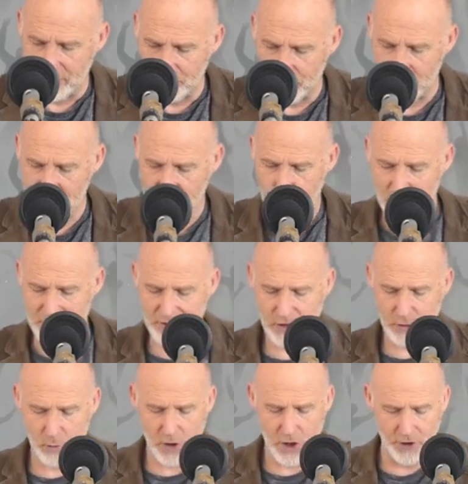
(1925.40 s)
Verse
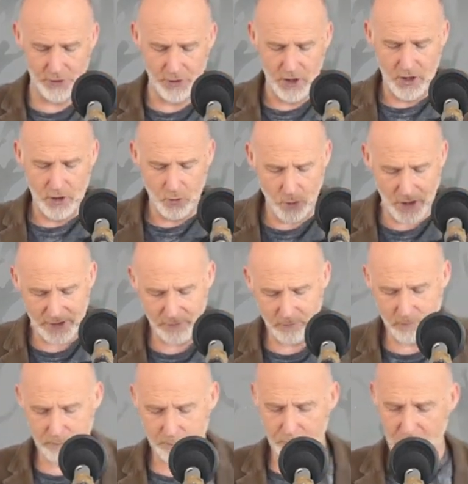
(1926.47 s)
21,
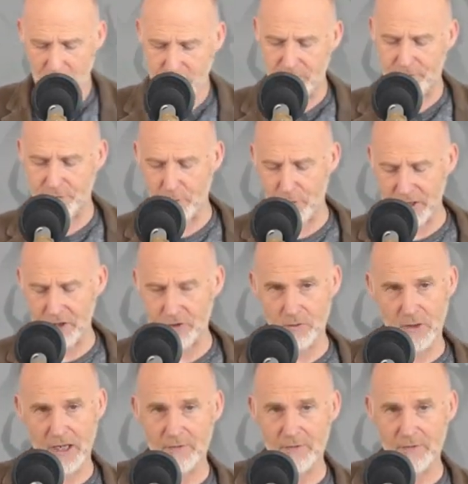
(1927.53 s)
when Potiphar, when it's,